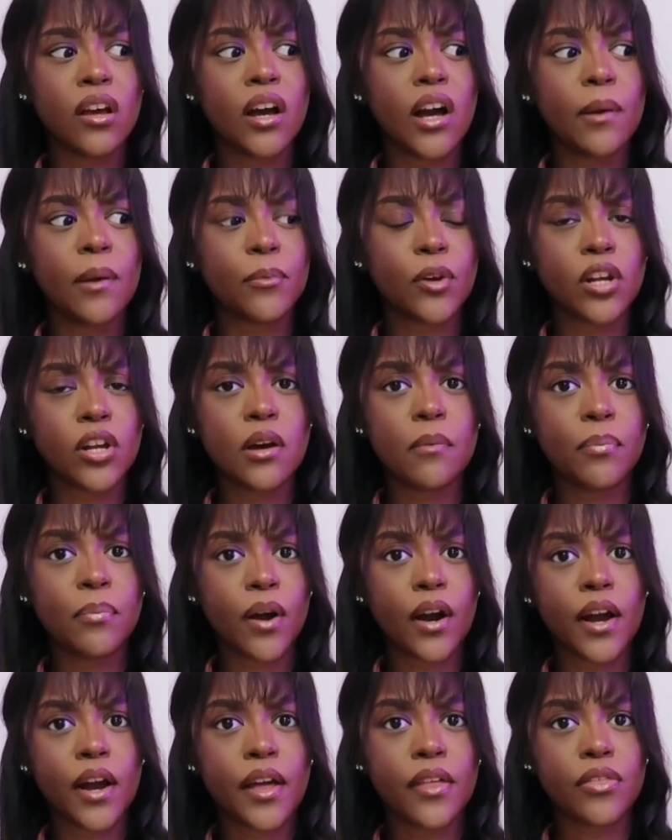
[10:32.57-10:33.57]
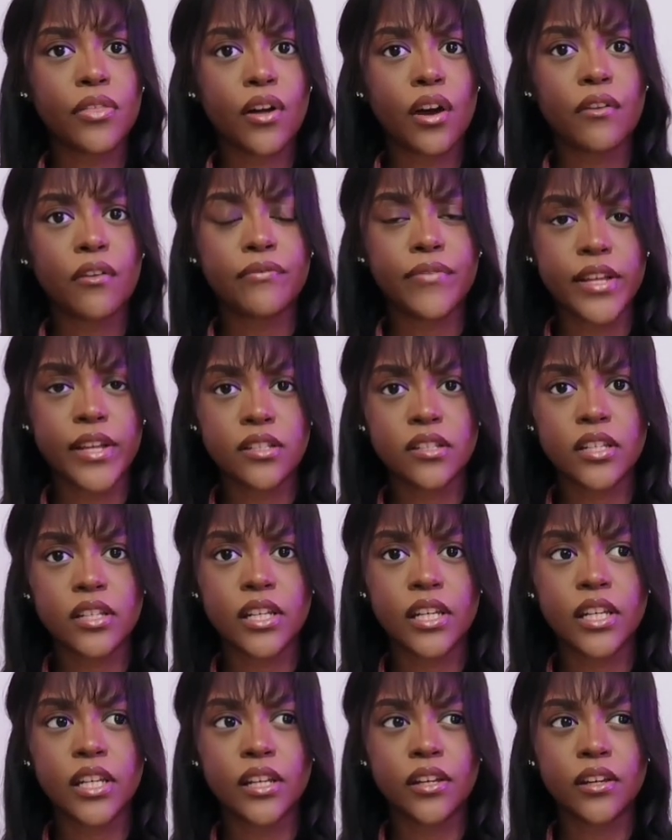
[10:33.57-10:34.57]
I'm gonna buy the
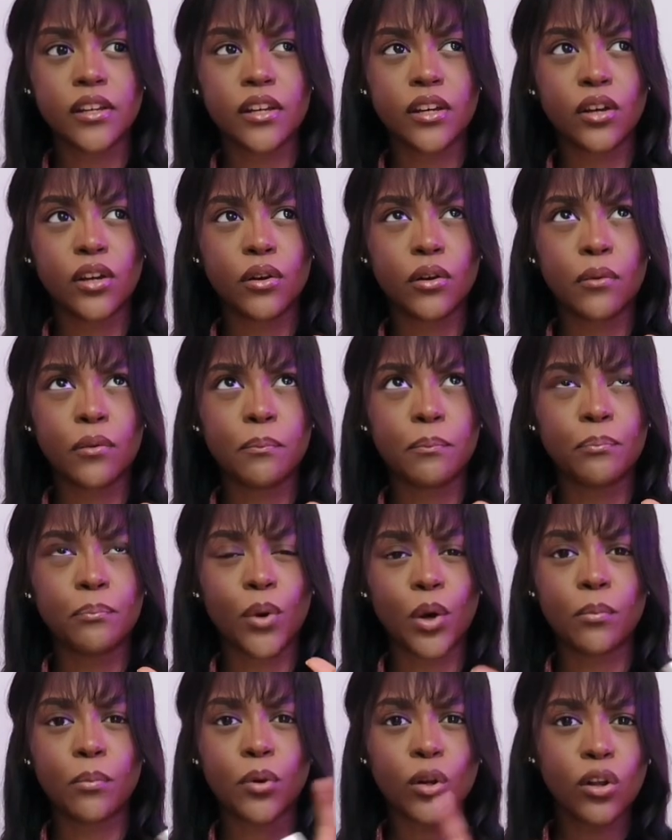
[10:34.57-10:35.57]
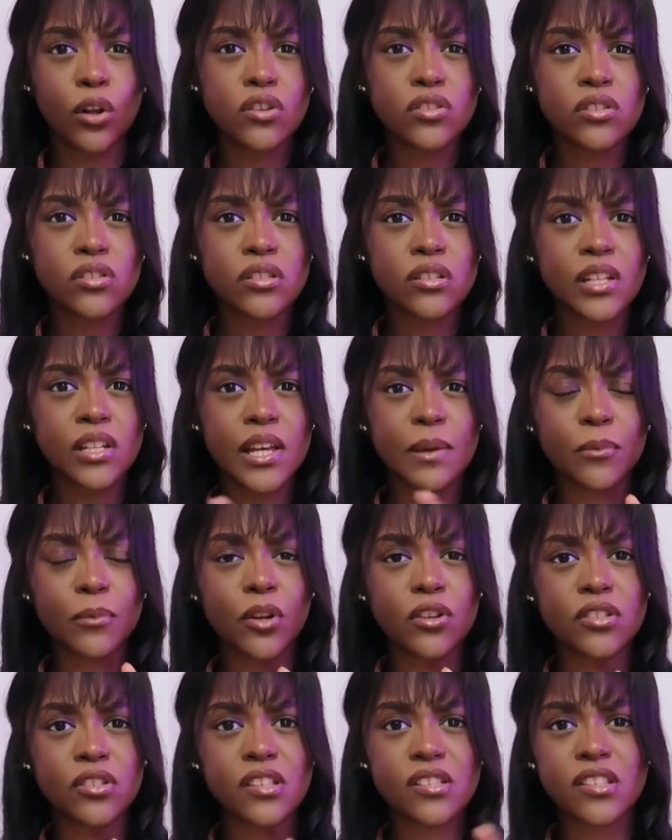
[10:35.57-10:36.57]
Fenty Bomb Gloss lip
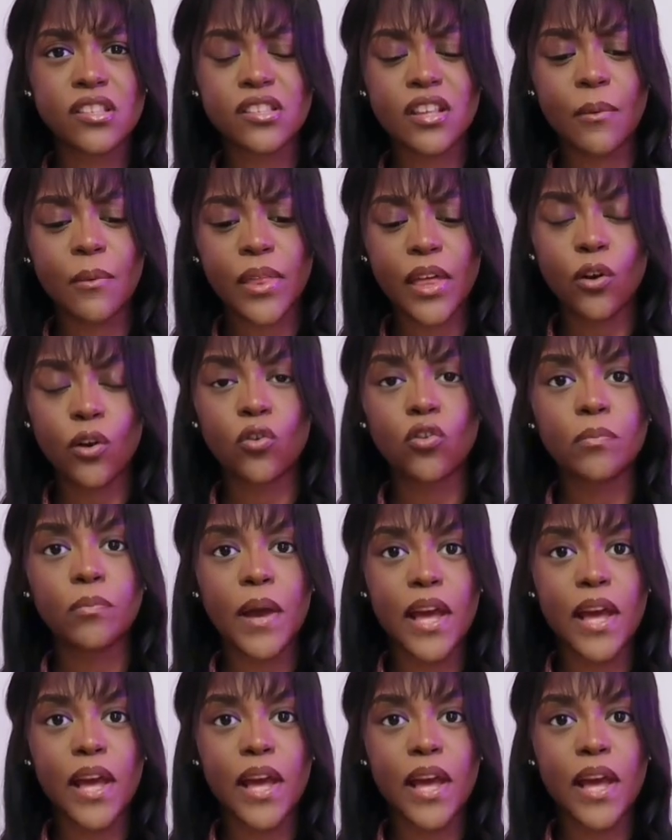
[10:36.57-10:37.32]
glosses, is that what they're called?